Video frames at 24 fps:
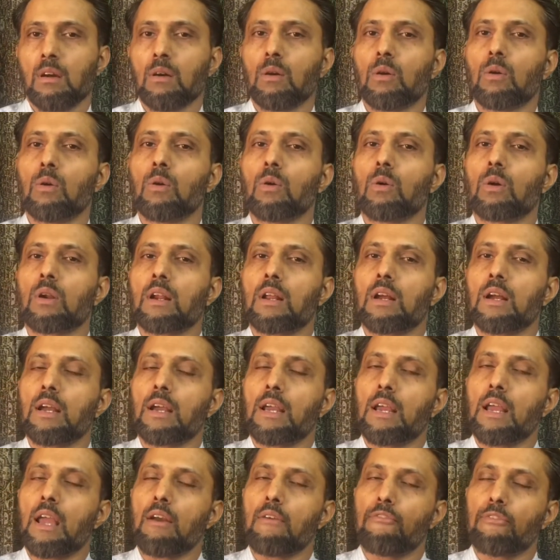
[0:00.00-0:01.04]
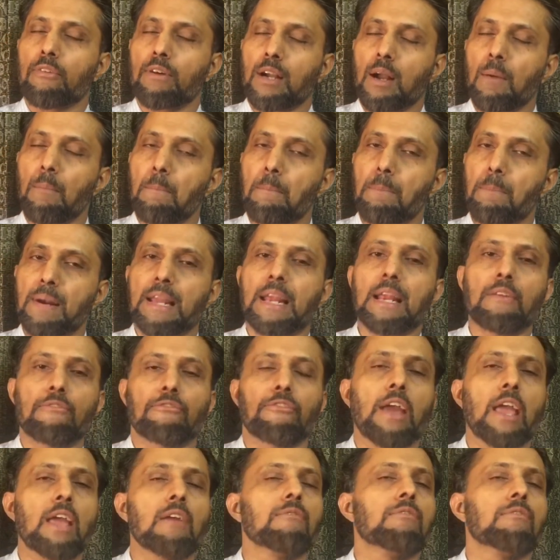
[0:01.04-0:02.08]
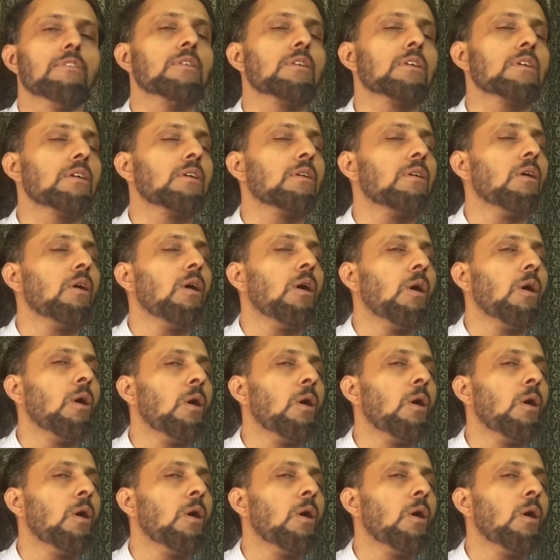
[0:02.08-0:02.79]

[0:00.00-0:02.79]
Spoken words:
or a complete framework